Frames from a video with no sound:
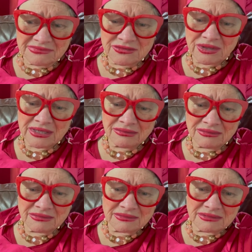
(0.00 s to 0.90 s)

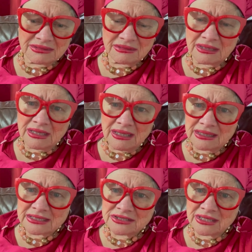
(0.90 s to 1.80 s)
well,
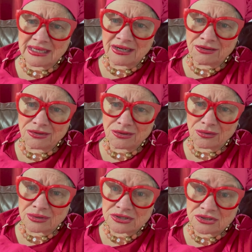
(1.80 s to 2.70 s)
that's not out of the
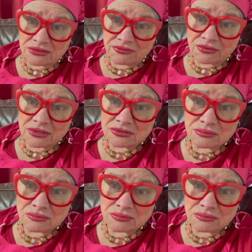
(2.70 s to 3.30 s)
question for us.